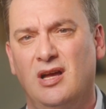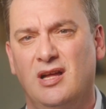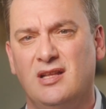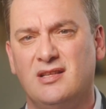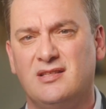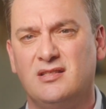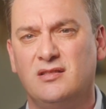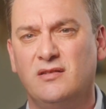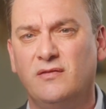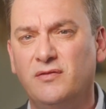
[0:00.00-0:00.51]

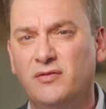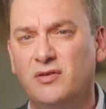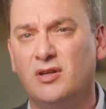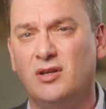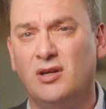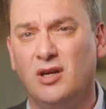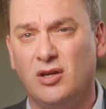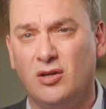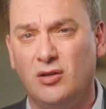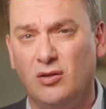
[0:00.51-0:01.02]
and
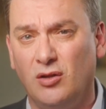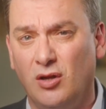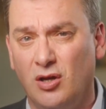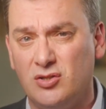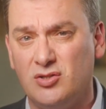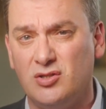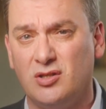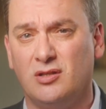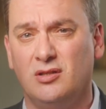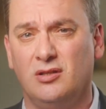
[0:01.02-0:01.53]
severe
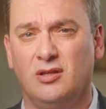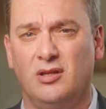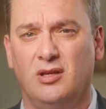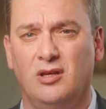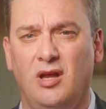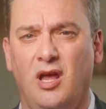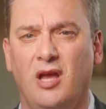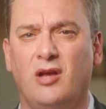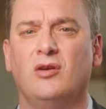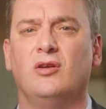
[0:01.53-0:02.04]
ecological
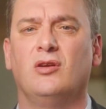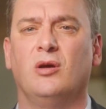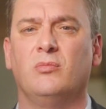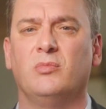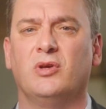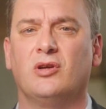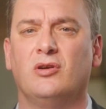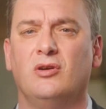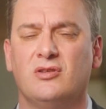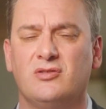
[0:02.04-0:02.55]
and
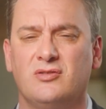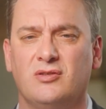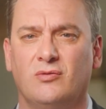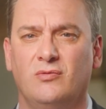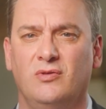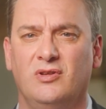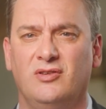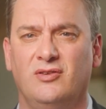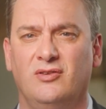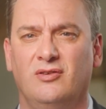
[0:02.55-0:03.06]
economic
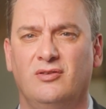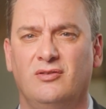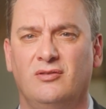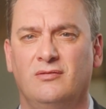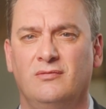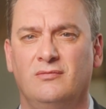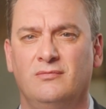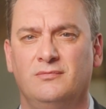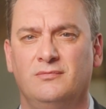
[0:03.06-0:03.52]
consequences.